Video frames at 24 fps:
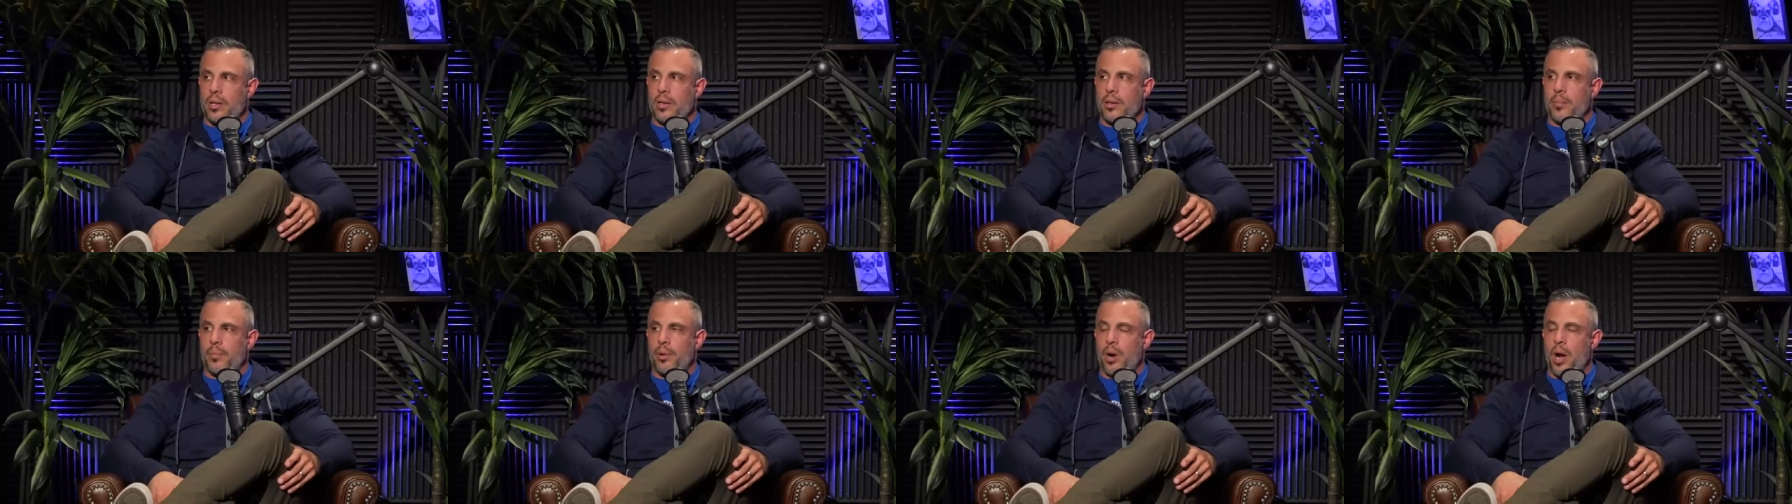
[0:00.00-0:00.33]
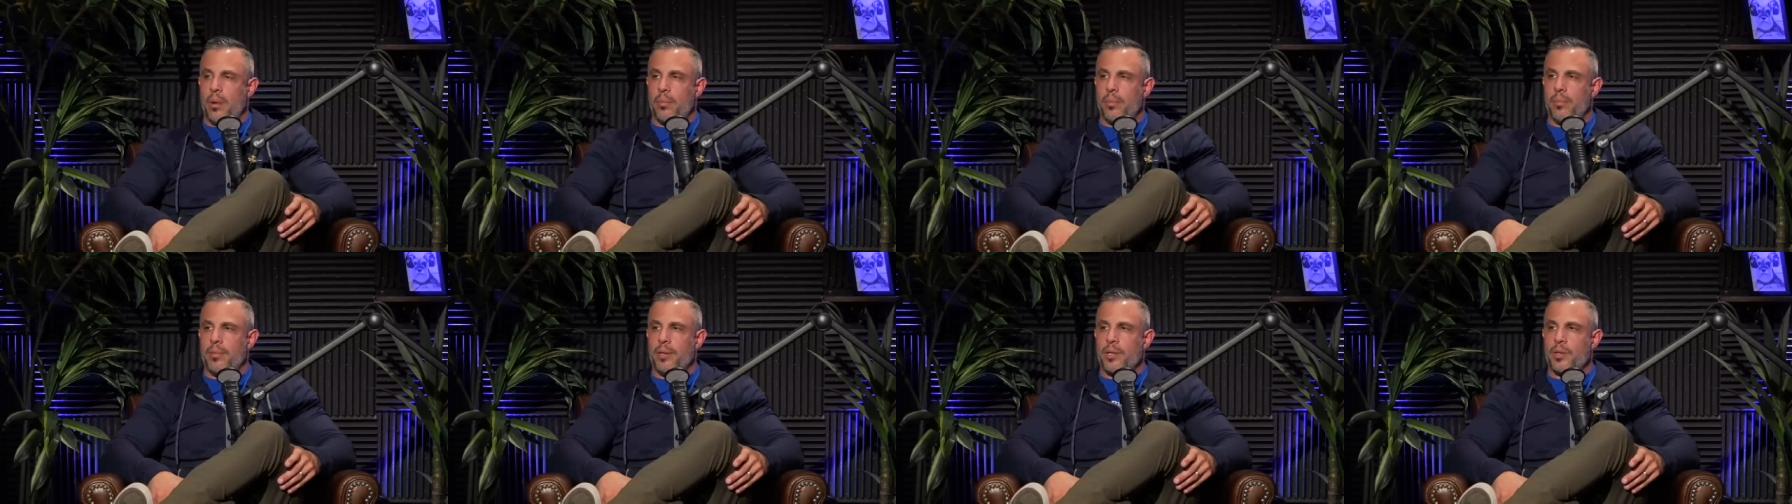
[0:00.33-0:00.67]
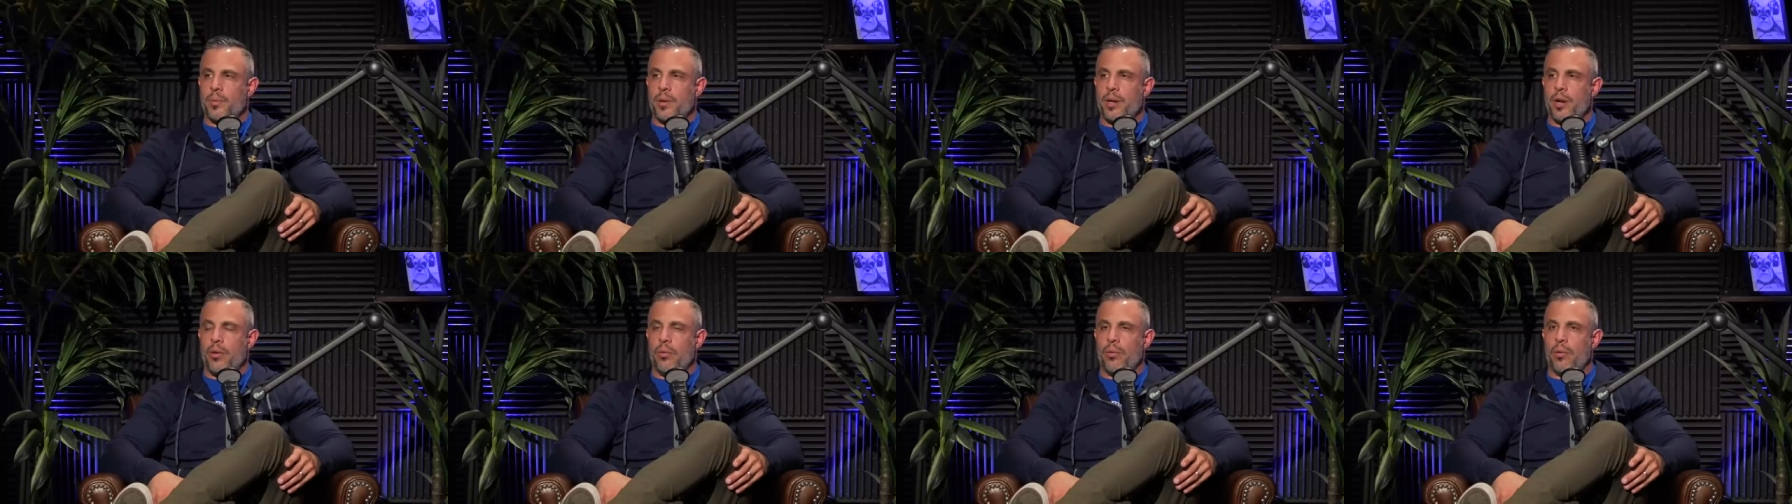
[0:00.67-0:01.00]
And the problem is
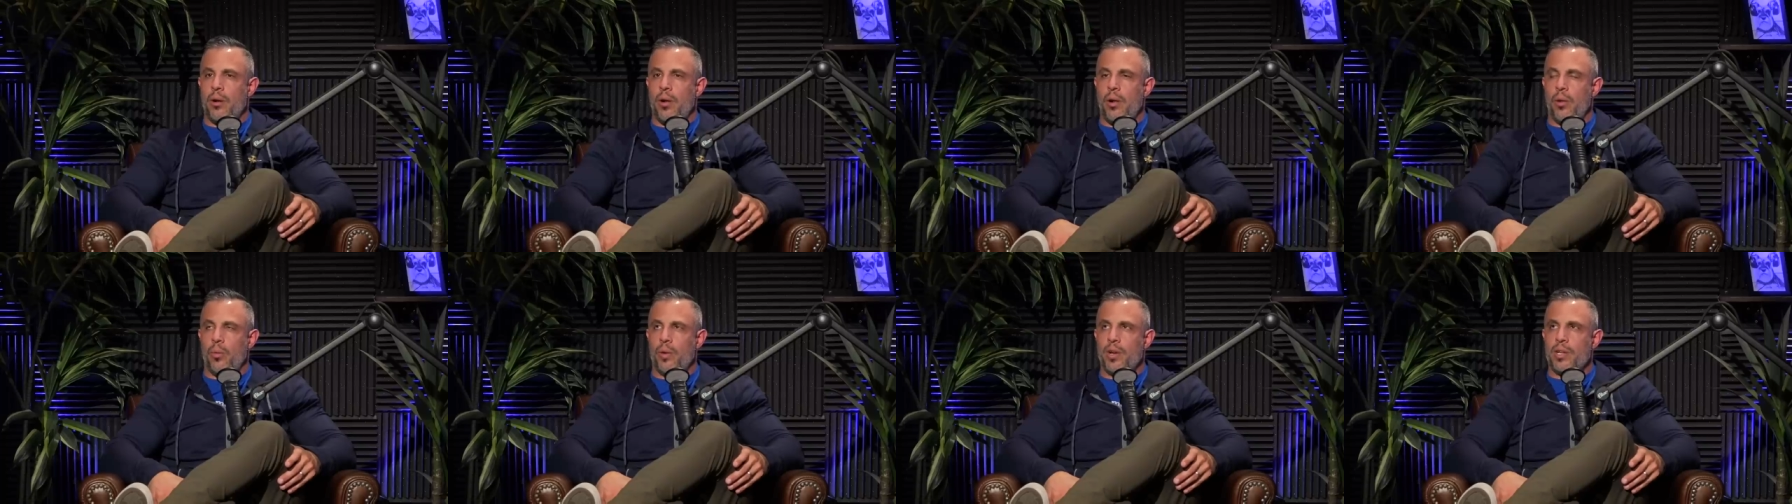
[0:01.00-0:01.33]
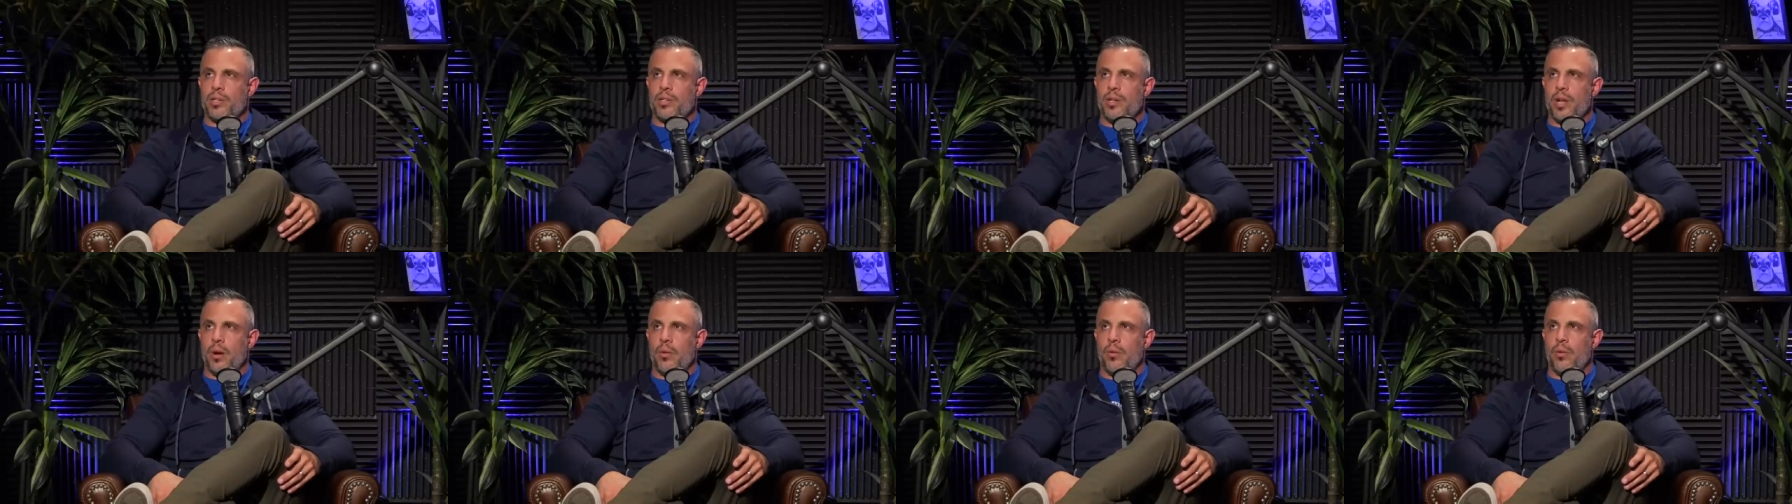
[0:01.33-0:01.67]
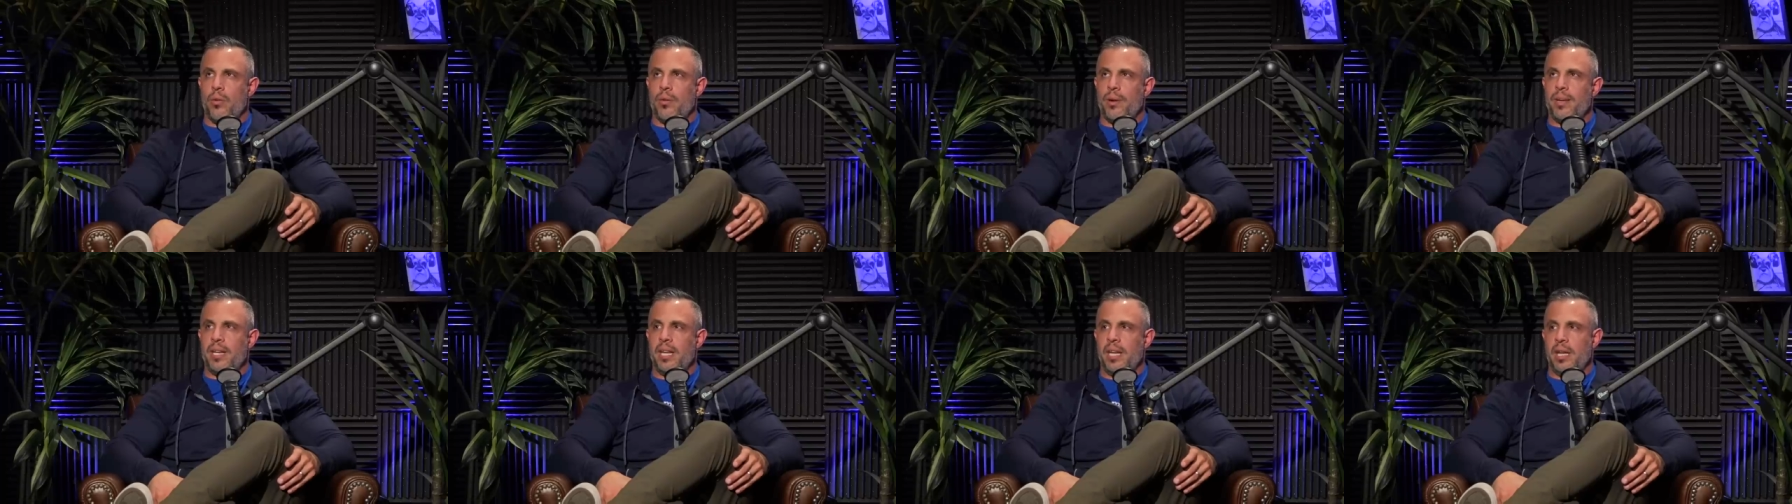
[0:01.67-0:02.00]
we don't always know
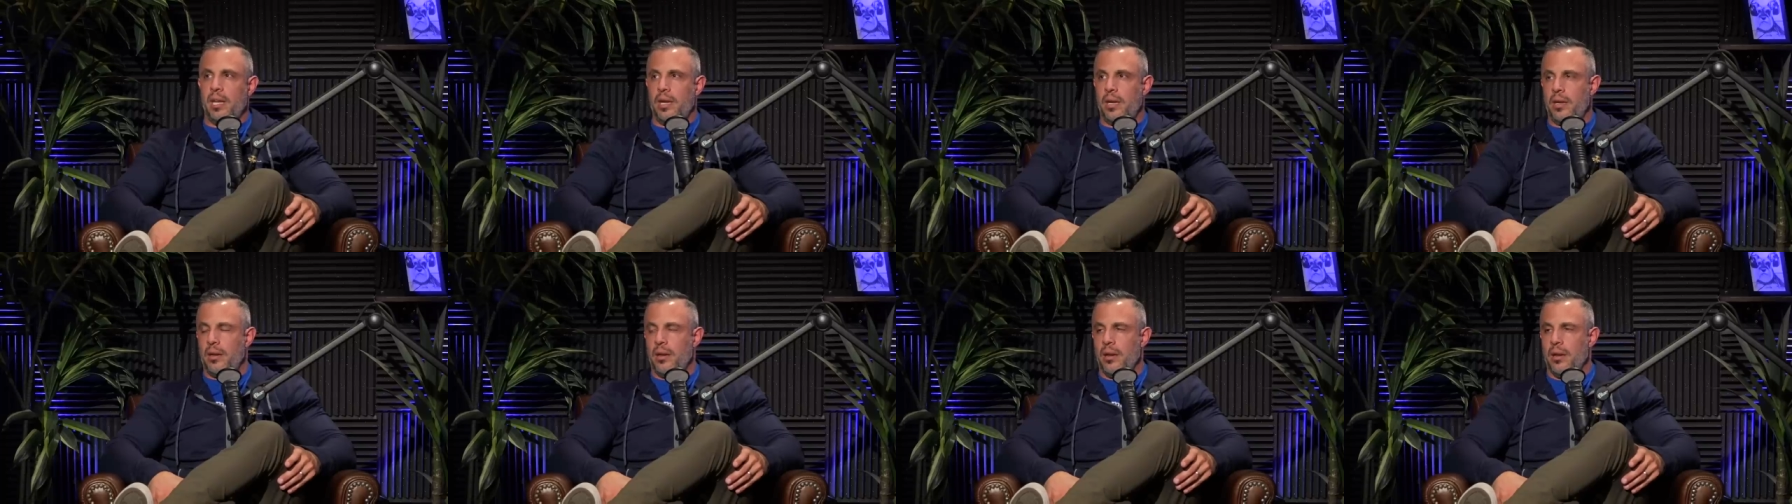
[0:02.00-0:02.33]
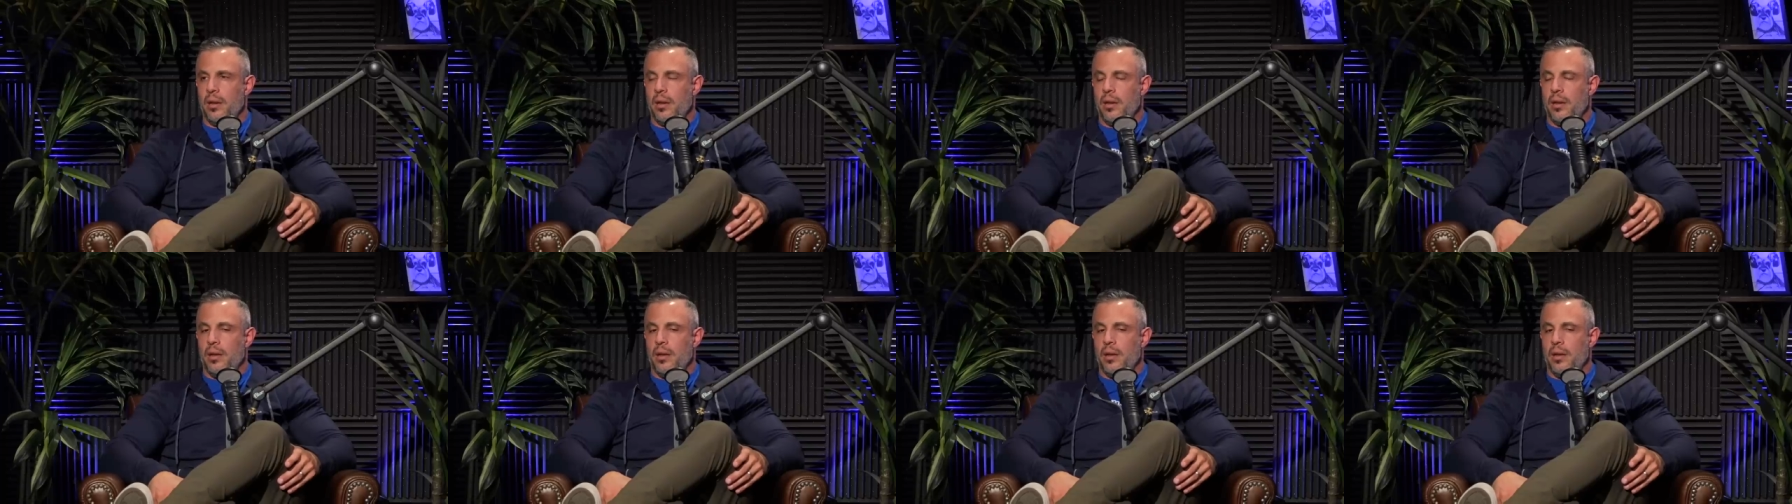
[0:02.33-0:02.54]
what we need.